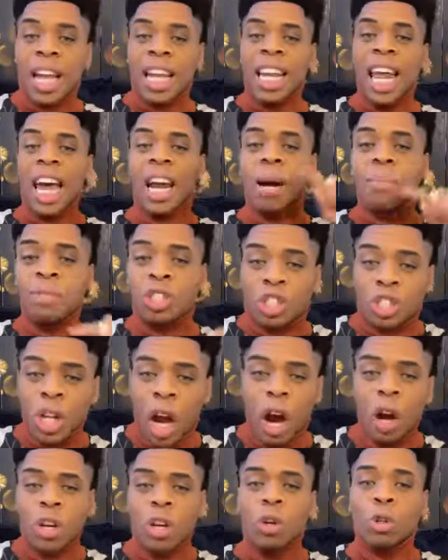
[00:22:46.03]
Let him
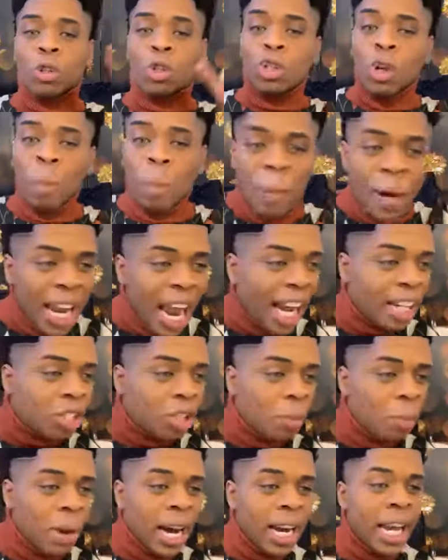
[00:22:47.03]
show you
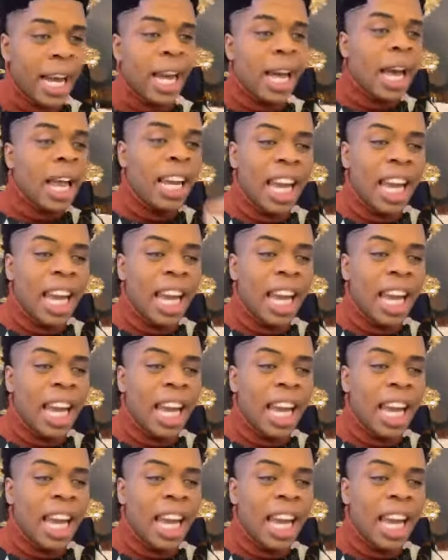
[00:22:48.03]
supernatural money.